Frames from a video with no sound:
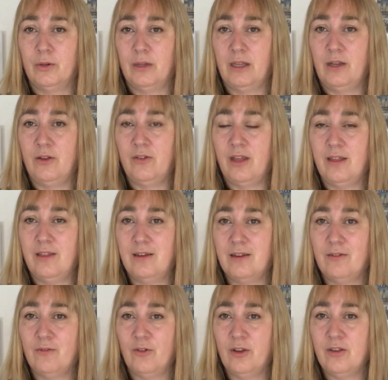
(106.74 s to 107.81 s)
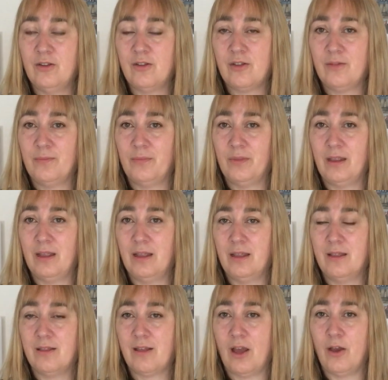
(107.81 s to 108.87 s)
can you see the difference?
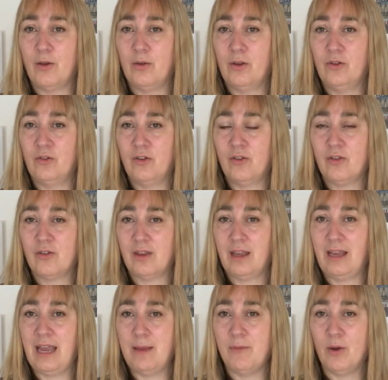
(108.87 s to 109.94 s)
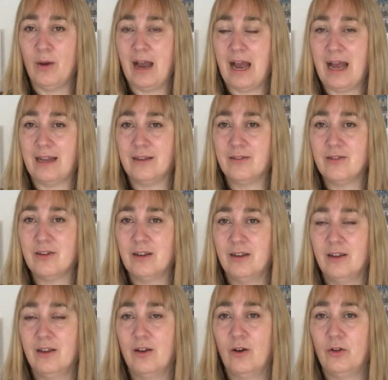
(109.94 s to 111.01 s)
So just keep your hand
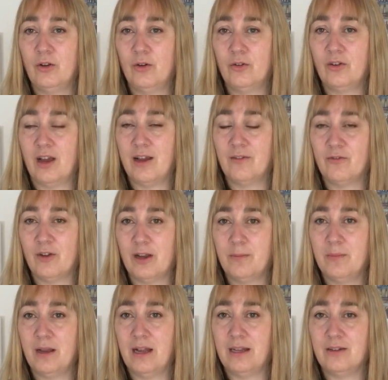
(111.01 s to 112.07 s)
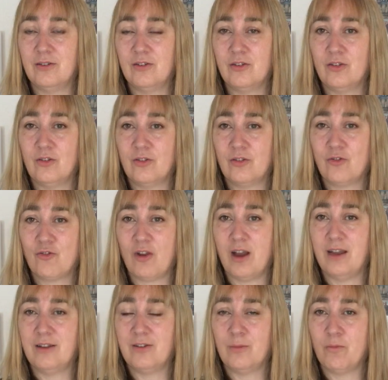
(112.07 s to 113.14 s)
on your diaphragm and just
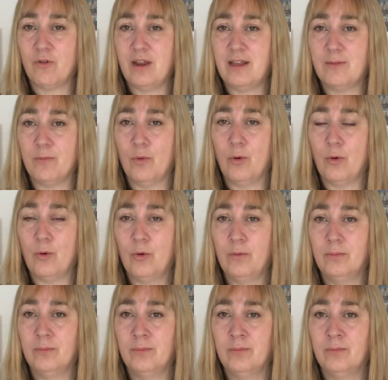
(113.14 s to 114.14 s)
try to breathe more